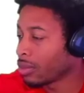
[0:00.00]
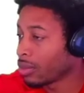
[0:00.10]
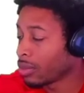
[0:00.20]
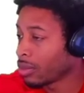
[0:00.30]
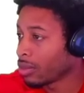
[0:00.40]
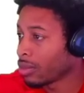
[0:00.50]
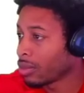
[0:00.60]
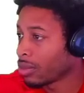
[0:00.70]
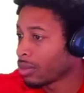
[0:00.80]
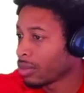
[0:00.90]

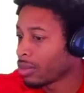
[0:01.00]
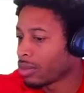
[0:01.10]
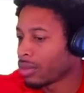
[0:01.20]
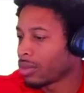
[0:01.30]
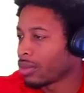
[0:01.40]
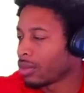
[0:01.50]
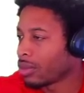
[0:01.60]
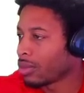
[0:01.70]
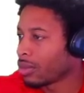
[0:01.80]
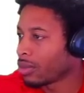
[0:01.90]

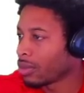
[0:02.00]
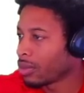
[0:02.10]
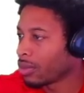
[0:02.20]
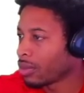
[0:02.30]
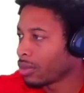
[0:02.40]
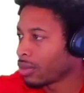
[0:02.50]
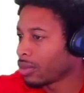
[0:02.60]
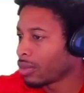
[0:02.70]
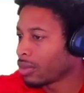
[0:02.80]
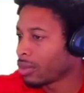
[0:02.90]

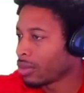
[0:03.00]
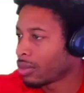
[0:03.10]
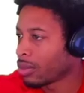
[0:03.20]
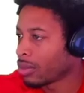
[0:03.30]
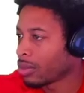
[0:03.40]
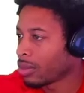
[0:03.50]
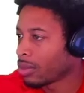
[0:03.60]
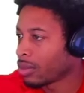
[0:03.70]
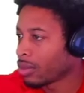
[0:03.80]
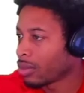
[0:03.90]

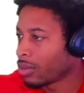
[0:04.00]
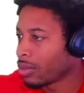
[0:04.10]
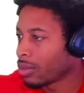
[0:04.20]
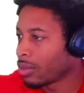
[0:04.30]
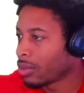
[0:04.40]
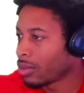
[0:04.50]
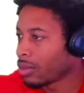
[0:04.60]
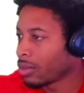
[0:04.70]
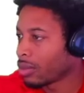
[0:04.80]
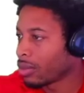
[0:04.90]

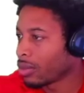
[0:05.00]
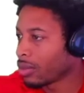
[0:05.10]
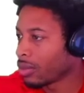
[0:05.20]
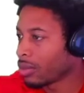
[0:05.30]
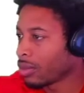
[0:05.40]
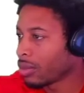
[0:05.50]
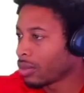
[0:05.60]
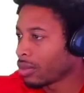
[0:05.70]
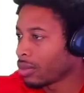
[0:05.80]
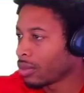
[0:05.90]

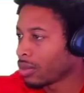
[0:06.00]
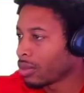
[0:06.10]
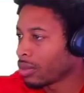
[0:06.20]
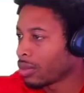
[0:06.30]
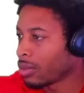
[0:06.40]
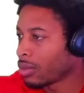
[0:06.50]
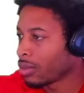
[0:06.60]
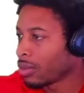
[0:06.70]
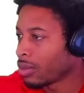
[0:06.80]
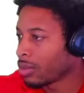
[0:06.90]

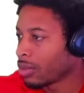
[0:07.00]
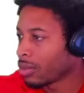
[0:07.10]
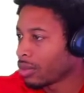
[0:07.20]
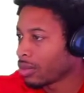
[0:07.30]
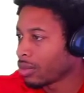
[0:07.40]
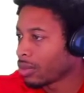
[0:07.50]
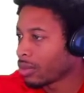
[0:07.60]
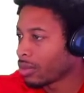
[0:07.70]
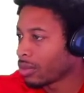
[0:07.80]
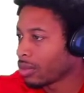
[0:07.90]
[no speech]